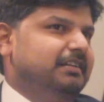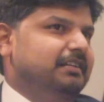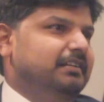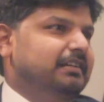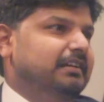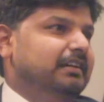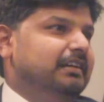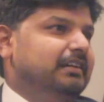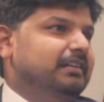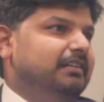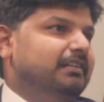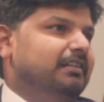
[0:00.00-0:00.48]

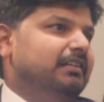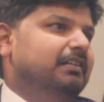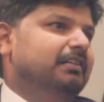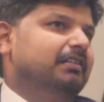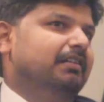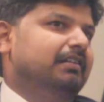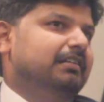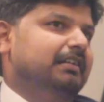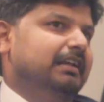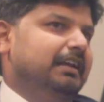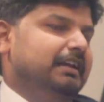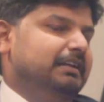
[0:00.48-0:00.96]

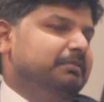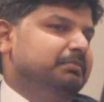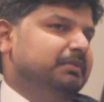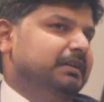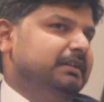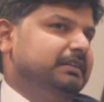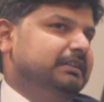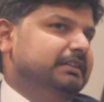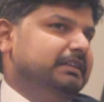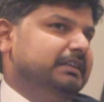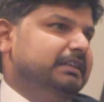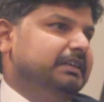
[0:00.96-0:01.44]
Not like,
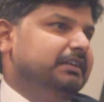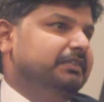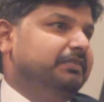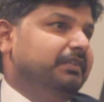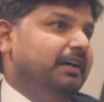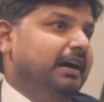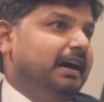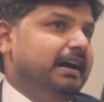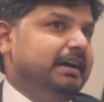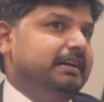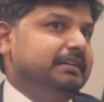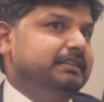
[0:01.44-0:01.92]
but if
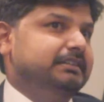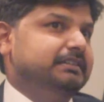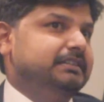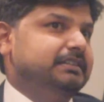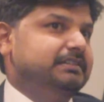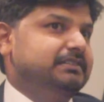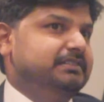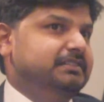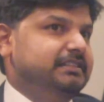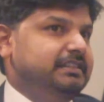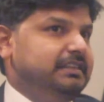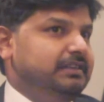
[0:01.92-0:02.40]
I
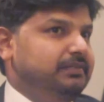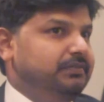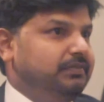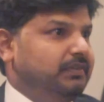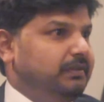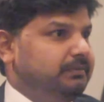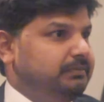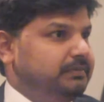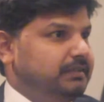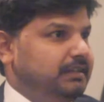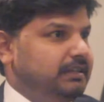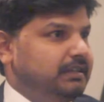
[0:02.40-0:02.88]
can see
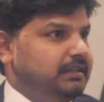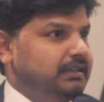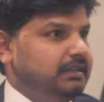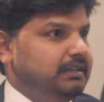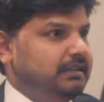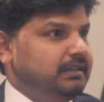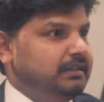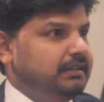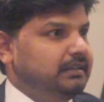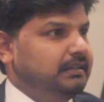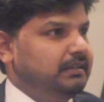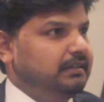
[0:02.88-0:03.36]
from
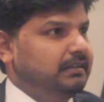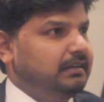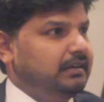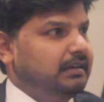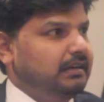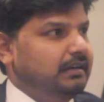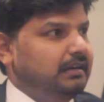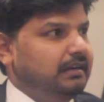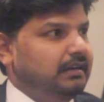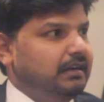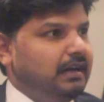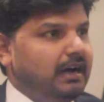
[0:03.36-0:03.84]

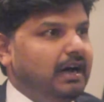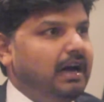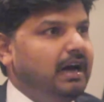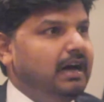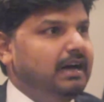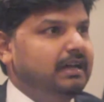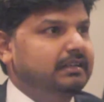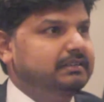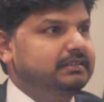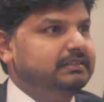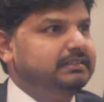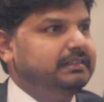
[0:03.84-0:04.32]
the
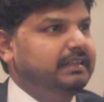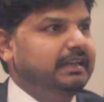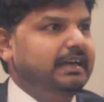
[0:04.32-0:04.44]
HAD,